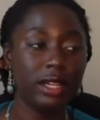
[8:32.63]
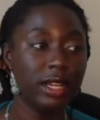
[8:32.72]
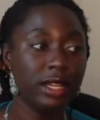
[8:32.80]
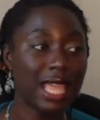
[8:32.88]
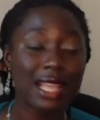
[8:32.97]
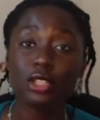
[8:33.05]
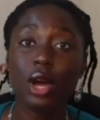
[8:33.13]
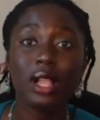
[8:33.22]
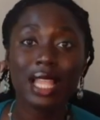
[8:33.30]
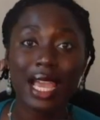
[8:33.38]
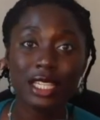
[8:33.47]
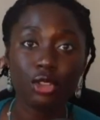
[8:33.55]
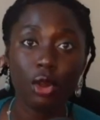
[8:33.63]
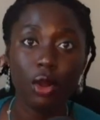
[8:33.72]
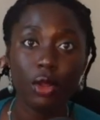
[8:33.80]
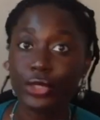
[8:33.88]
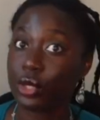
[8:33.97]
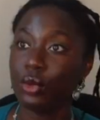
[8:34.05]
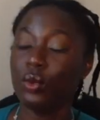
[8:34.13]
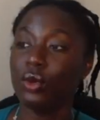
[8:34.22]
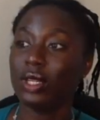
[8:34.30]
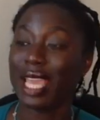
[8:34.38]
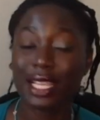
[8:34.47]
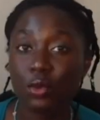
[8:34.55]
That's all I saw. So
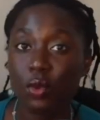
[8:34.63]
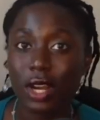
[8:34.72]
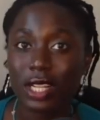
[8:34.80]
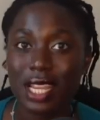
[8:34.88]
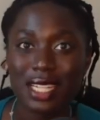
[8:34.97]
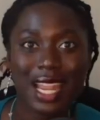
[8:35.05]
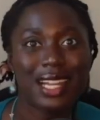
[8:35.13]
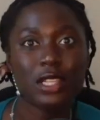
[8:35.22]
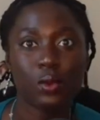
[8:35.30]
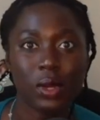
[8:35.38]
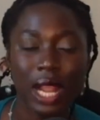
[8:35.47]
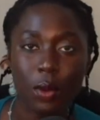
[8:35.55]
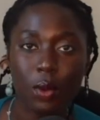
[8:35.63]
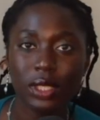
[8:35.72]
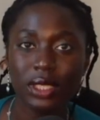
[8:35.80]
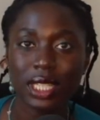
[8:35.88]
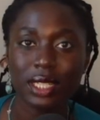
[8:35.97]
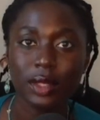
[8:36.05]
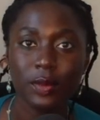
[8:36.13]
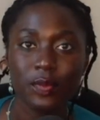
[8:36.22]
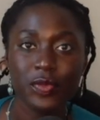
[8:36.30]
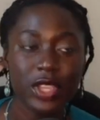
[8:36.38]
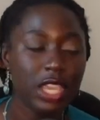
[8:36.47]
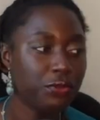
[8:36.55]
guess what, that is what I wanted.
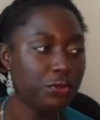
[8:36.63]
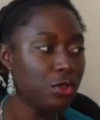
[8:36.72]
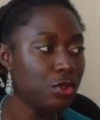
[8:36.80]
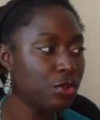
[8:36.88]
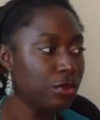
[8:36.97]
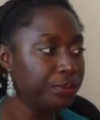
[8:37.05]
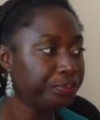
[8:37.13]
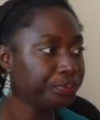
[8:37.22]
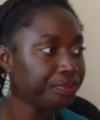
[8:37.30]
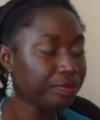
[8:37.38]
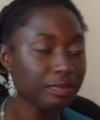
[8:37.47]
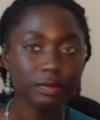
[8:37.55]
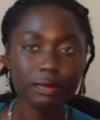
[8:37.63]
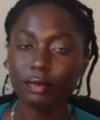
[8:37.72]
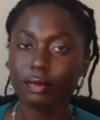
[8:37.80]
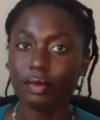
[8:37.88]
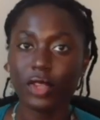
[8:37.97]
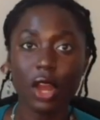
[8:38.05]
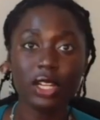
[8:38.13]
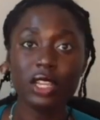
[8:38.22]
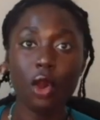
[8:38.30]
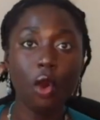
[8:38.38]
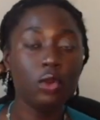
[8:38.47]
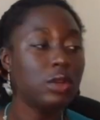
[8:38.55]
If you are the
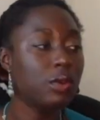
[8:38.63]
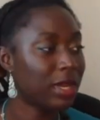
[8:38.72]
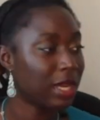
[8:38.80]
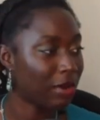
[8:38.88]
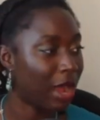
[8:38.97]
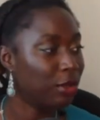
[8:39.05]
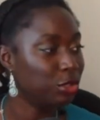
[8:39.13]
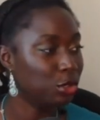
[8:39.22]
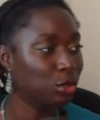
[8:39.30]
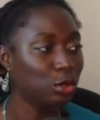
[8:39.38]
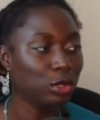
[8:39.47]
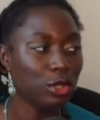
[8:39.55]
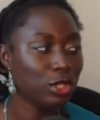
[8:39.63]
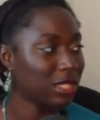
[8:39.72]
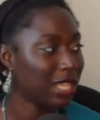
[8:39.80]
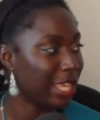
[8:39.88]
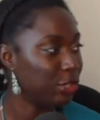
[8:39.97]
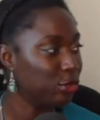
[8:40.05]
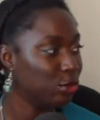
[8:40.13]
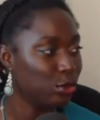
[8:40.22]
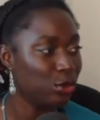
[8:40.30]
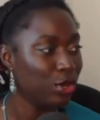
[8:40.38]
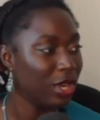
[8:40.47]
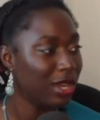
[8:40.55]
only one around you who looks like
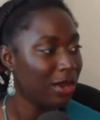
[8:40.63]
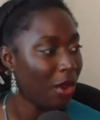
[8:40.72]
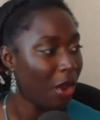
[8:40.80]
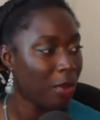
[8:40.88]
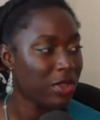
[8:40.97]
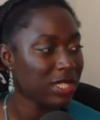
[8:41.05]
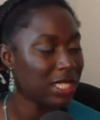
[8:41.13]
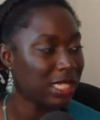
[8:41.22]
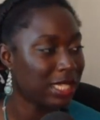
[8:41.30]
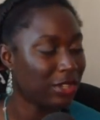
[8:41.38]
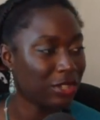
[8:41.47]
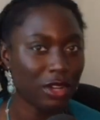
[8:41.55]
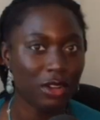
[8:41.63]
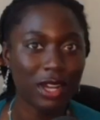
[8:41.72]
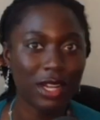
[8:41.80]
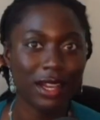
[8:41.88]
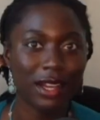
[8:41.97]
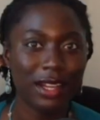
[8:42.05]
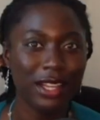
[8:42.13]
you, obviously you're gonna